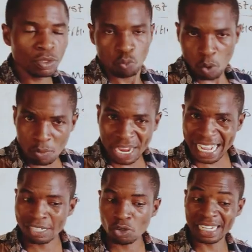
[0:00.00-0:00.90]
When we
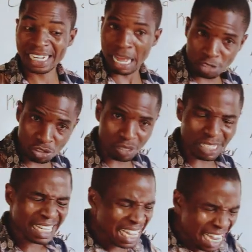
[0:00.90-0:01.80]
get to the chemistry,
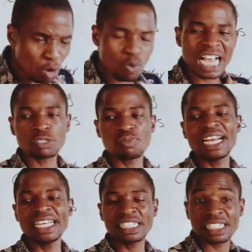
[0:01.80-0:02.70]
it will
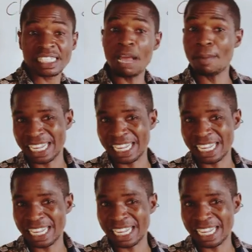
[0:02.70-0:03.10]
explain it step by